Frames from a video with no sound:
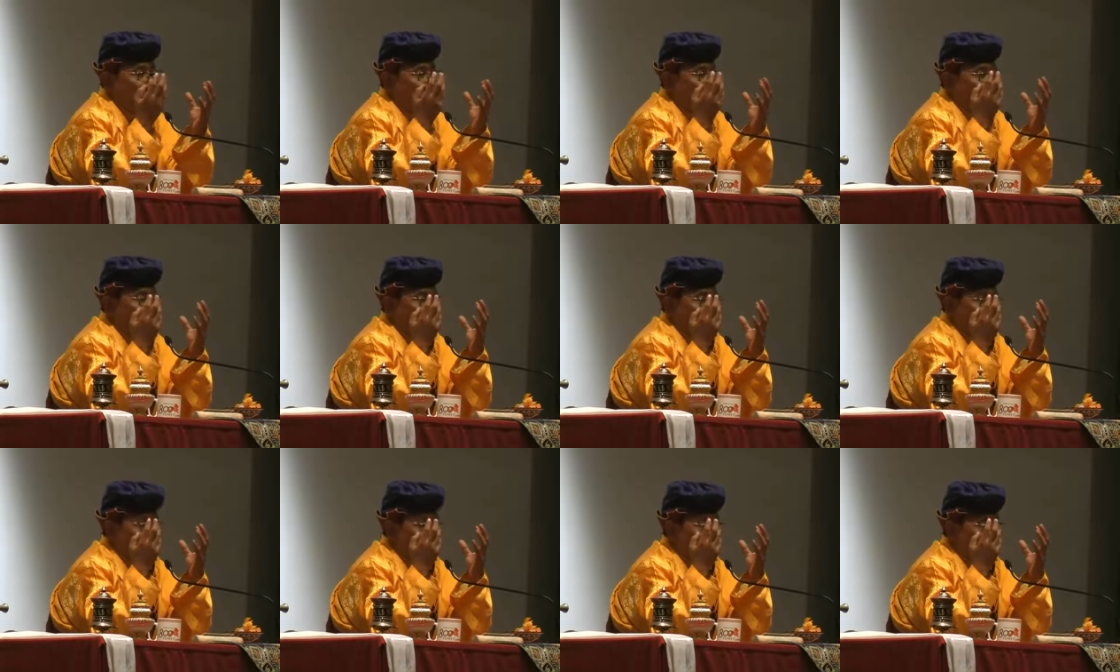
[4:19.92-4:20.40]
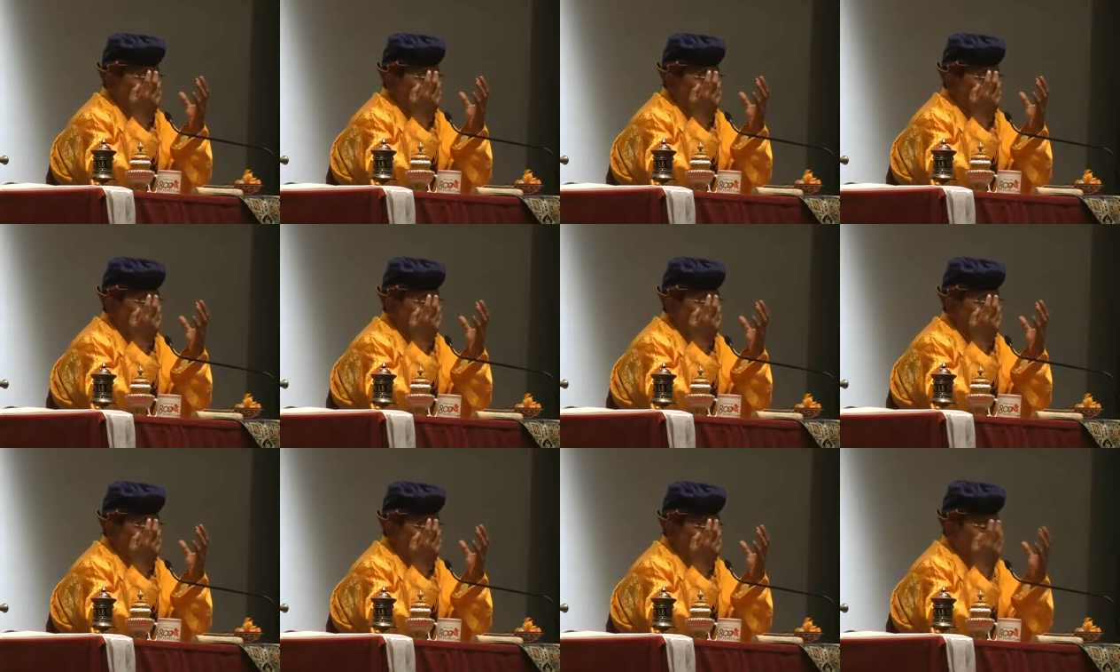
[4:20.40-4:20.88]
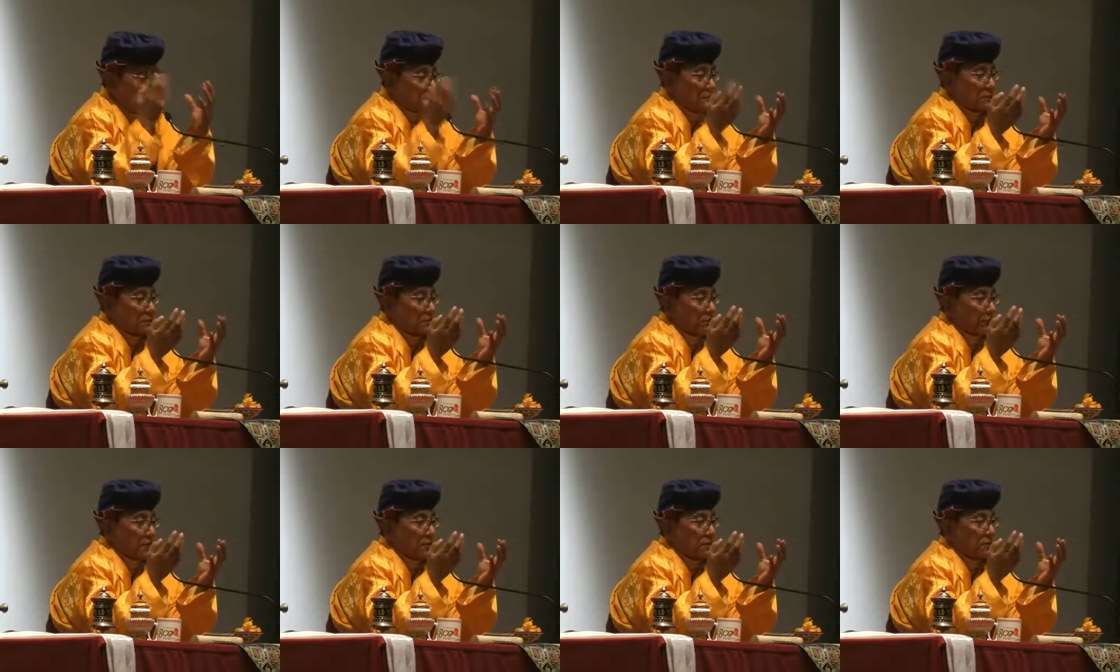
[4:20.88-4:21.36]
are
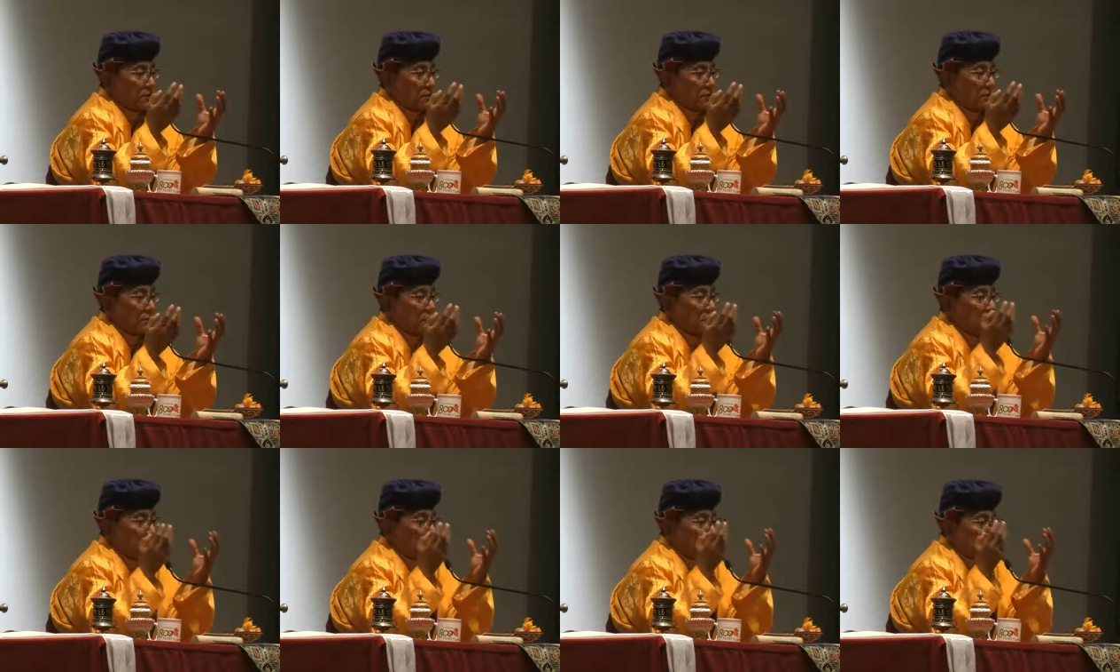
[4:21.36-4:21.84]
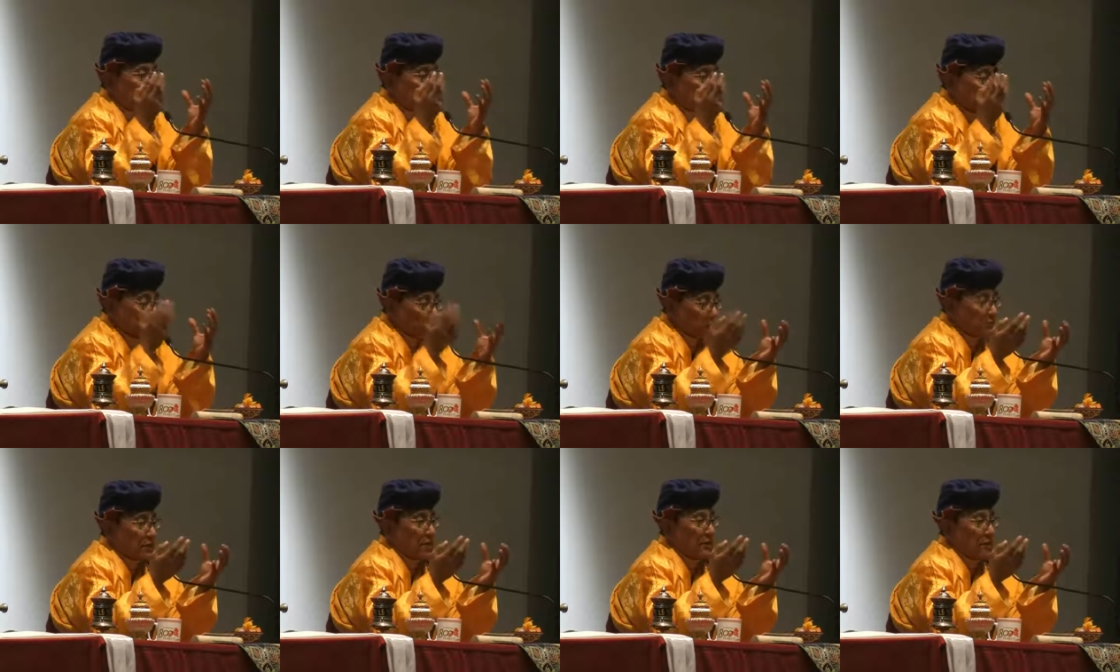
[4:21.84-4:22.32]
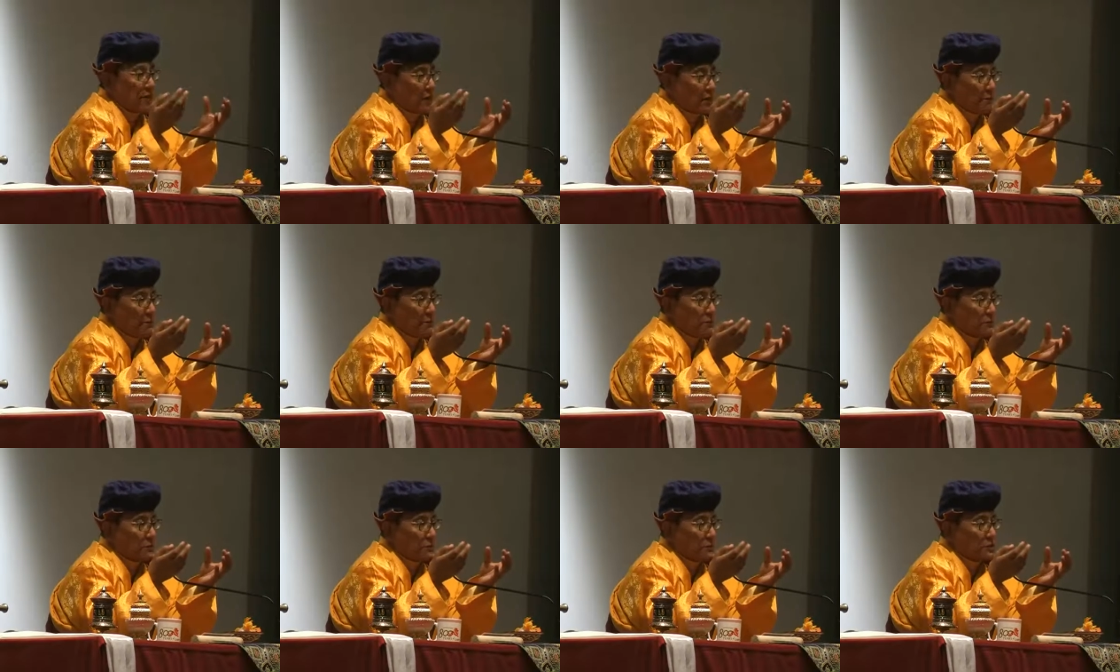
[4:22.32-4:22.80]
expecting a great
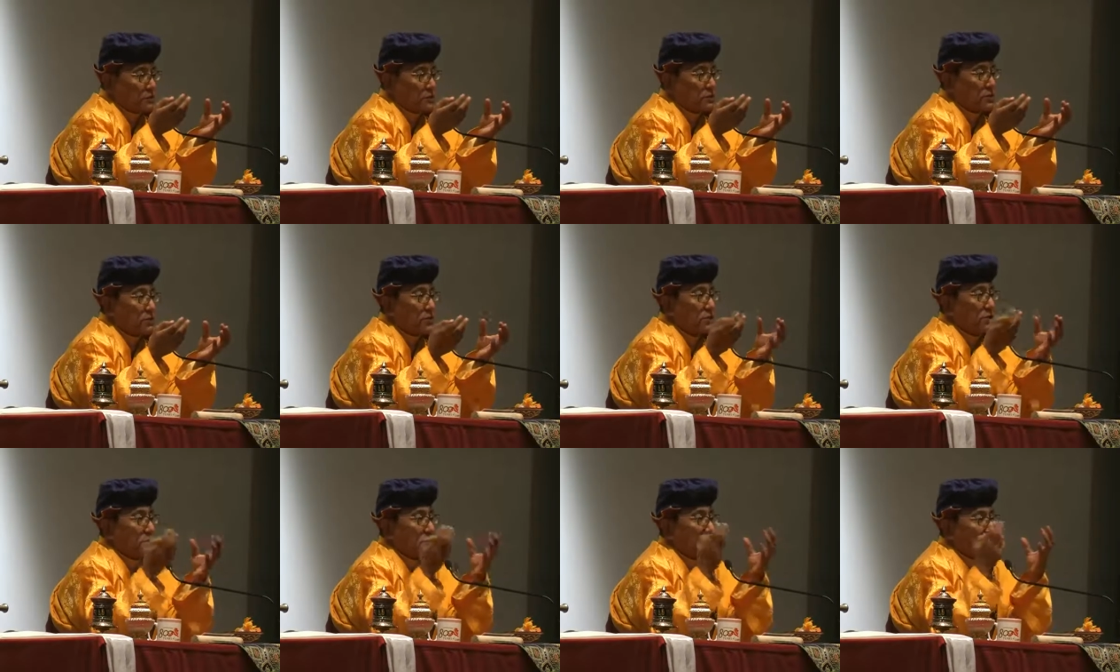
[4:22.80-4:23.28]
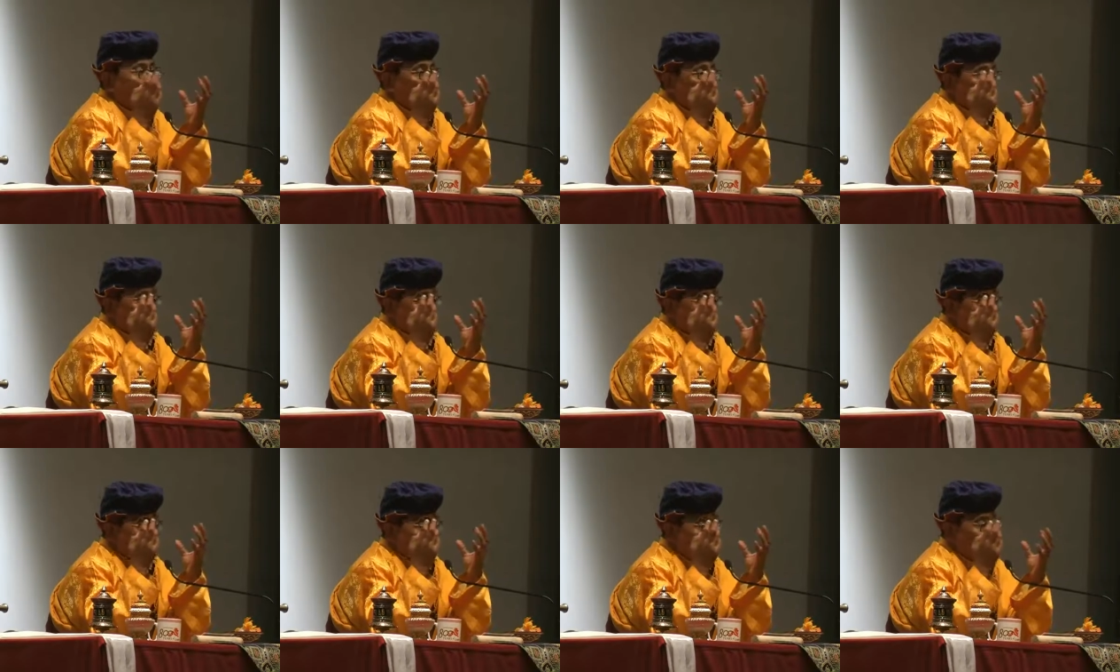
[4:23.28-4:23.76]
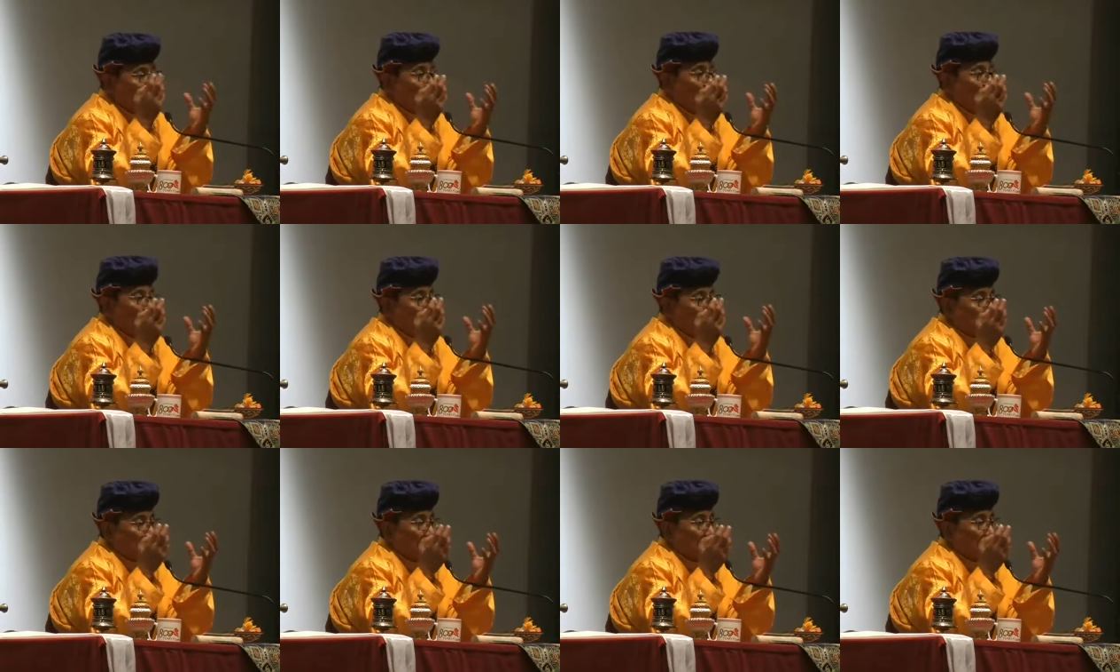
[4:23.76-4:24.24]
happiness, then you
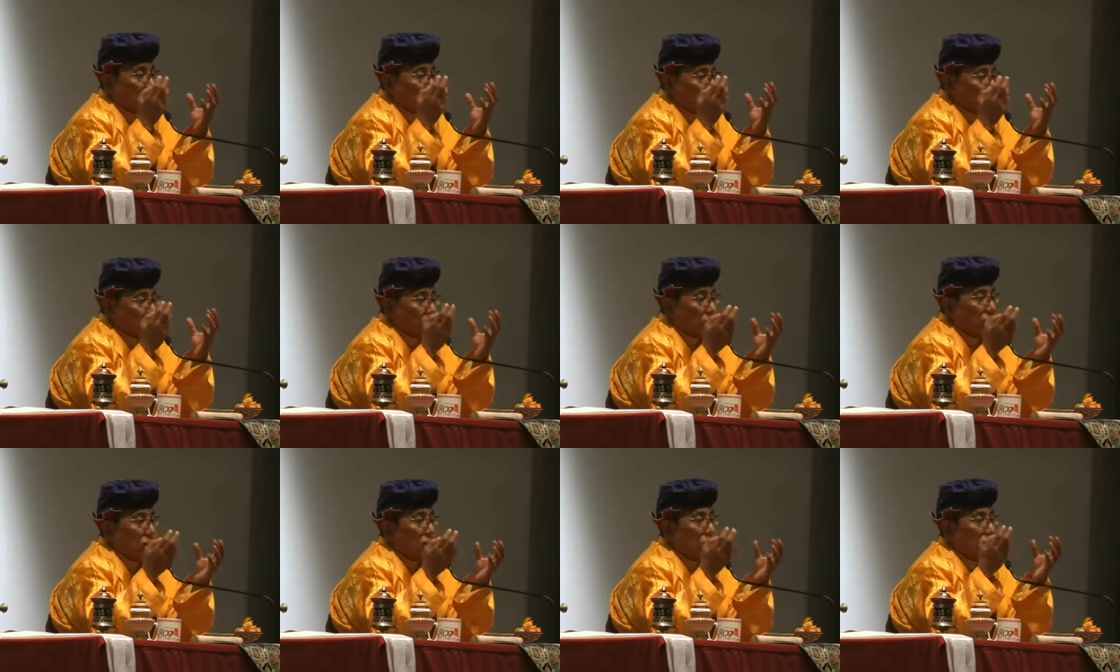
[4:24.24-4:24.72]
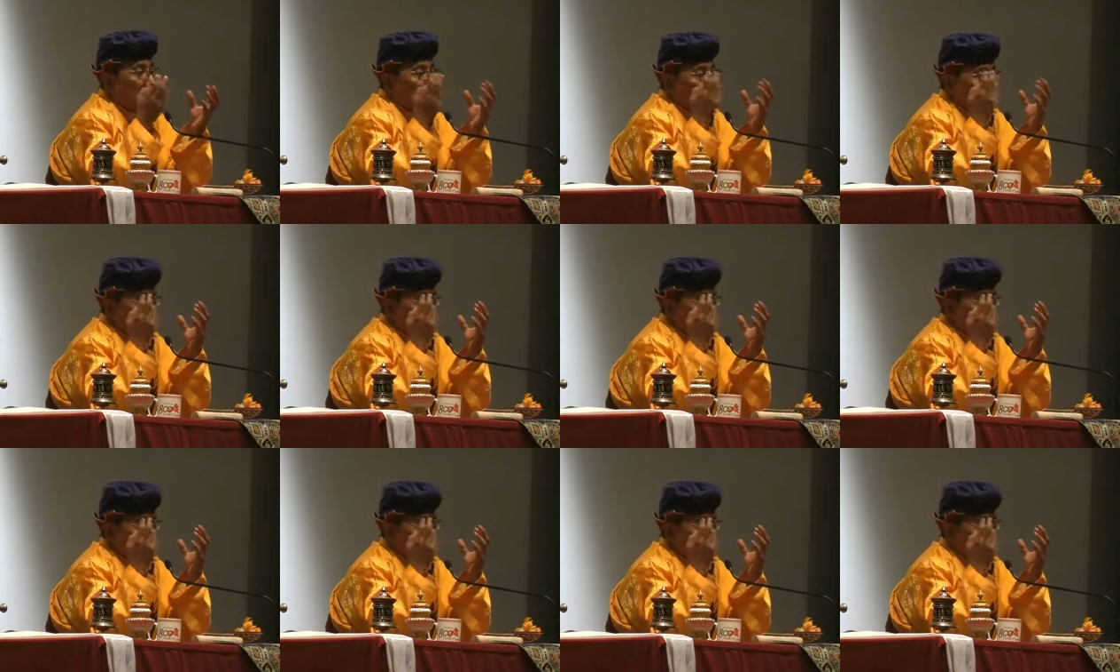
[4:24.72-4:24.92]
have to do,